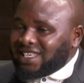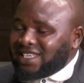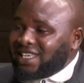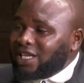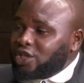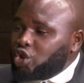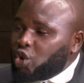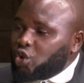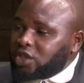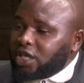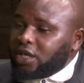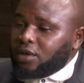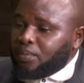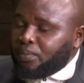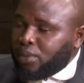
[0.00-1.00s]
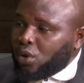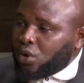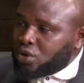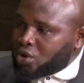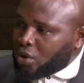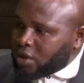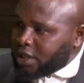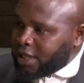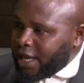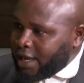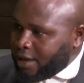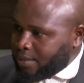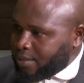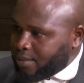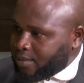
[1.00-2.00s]
is a duty imposed on
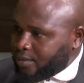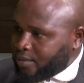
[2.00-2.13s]
them